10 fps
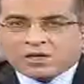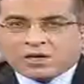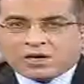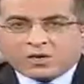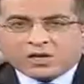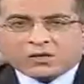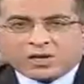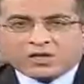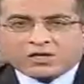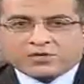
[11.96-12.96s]
Hello and
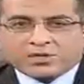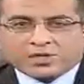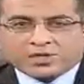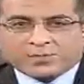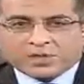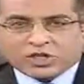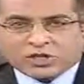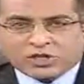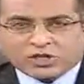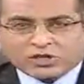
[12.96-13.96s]
welcome to this
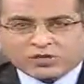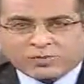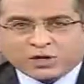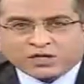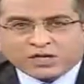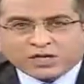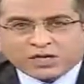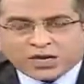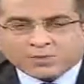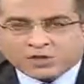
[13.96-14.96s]
special edition of Political
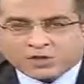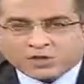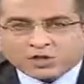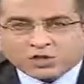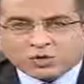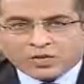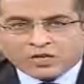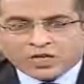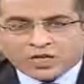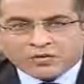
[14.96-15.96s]
Capital, the show
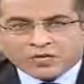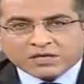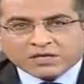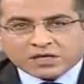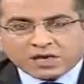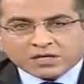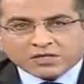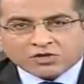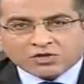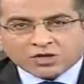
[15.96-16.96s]
where Delhi meets Dalal
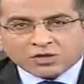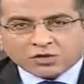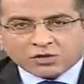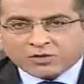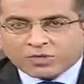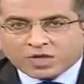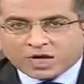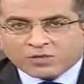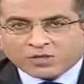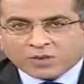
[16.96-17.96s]
Street. Joining me
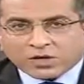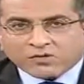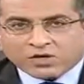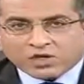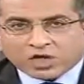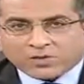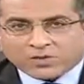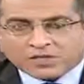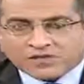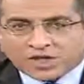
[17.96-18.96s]
now is one of the
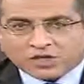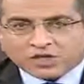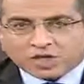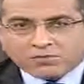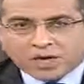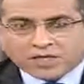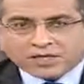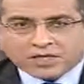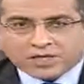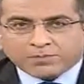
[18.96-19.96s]
sharpest financial
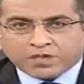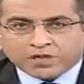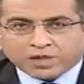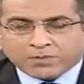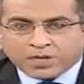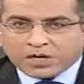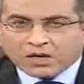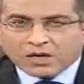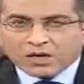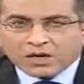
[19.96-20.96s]
minds in the
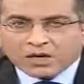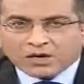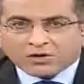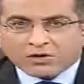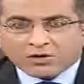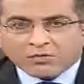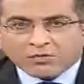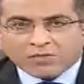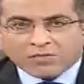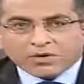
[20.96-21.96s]
BJP and a core
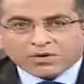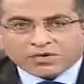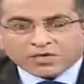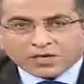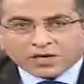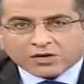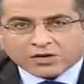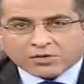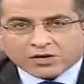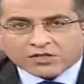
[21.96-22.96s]
member of its
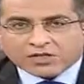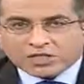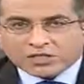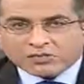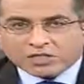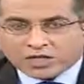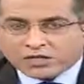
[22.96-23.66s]
economic team, Jayant